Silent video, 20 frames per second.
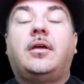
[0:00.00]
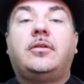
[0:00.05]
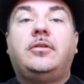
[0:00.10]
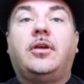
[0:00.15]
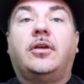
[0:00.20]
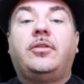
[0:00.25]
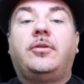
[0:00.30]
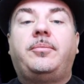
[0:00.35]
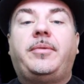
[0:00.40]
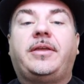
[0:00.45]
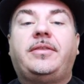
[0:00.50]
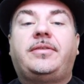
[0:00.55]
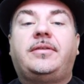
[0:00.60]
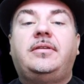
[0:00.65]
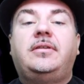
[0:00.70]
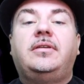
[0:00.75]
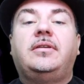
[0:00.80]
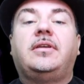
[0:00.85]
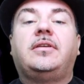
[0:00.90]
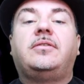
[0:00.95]
Another
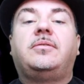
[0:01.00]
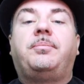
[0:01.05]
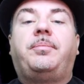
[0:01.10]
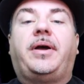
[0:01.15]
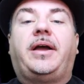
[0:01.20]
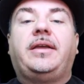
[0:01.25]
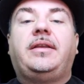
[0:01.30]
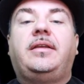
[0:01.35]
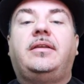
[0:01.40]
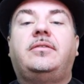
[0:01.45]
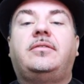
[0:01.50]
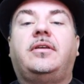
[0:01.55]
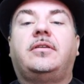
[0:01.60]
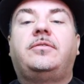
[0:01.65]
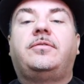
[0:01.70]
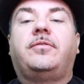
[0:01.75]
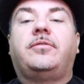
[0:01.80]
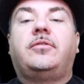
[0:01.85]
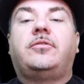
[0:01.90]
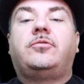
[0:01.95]
method is binding
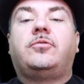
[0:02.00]
sites for the